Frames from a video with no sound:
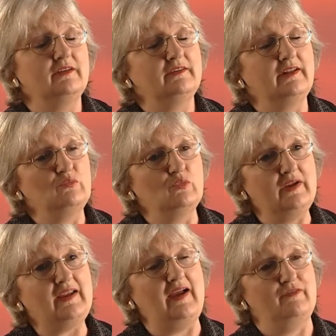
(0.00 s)
then
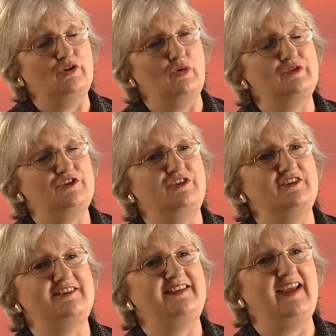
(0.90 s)
we have an
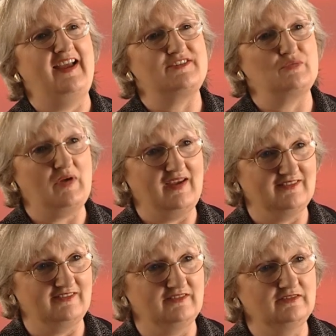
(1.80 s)
opportunity as a
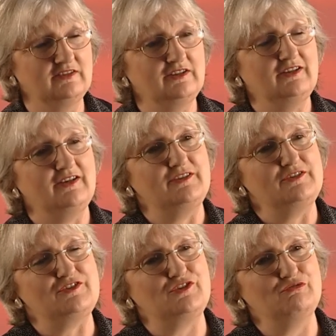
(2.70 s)
panel
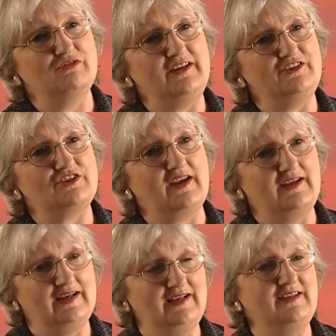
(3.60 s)
to reach a
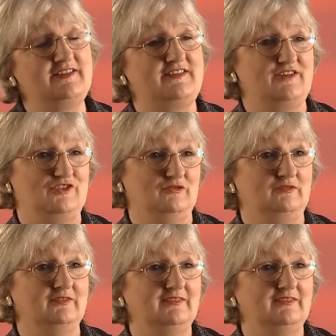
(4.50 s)
clear decision.